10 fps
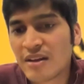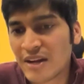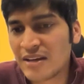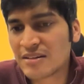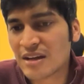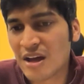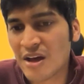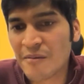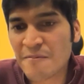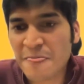right?
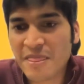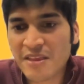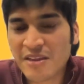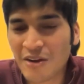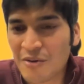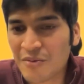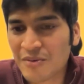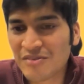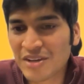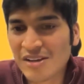You
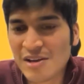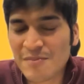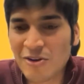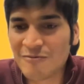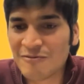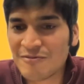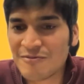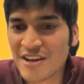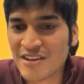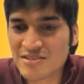know, it'll depend
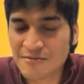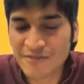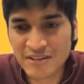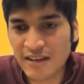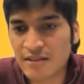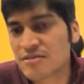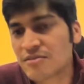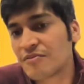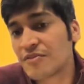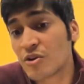on various different things.
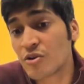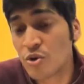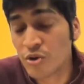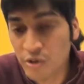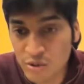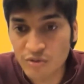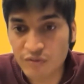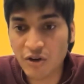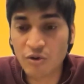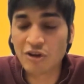We don't know you.
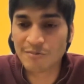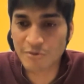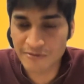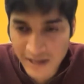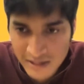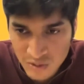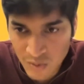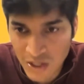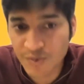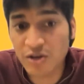We don't know your profile. So
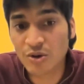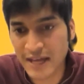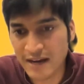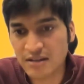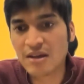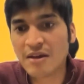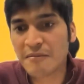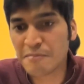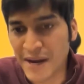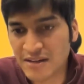once we know that
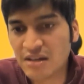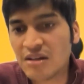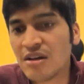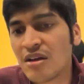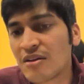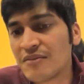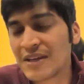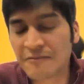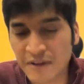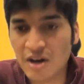better, we
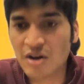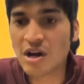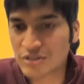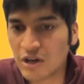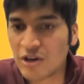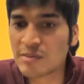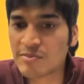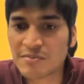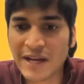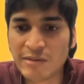can figure out how
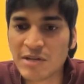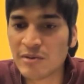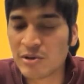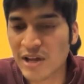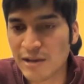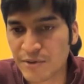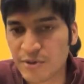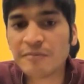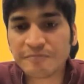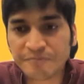scholarships might be able to help you.